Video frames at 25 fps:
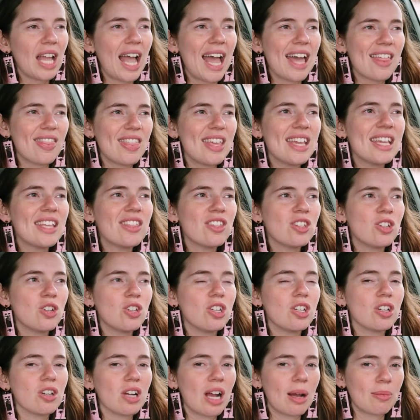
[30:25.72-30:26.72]
I think in the new
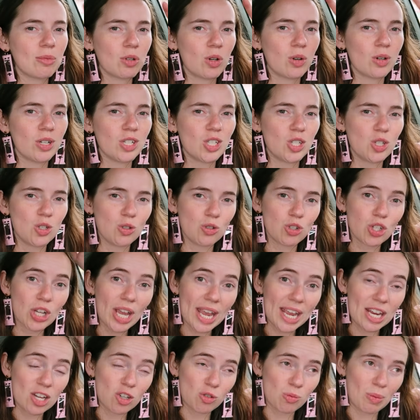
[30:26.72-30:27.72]
year I'm going to
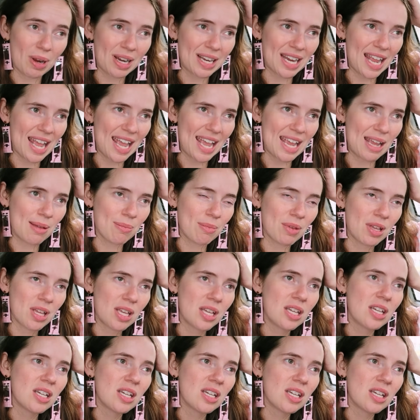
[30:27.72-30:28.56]
change my name